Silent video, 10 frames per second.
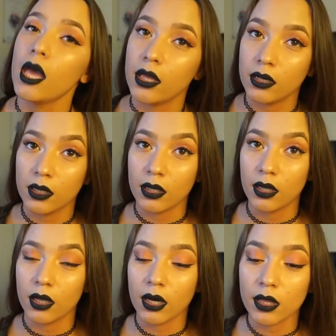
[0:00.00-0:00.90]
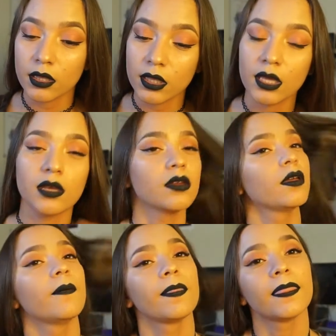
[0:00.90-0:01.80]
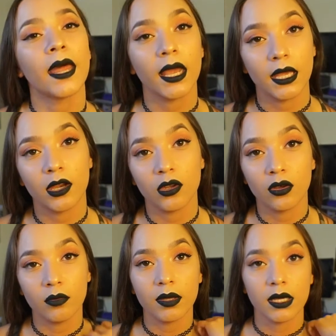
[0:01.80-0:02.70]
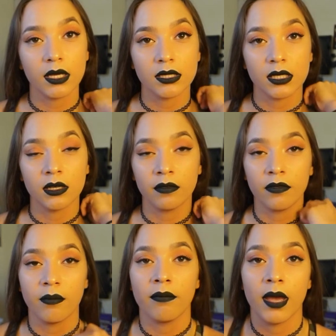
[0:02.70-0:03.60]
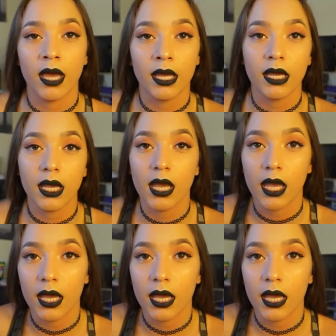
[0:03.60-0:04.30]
And another thing that I can do because of my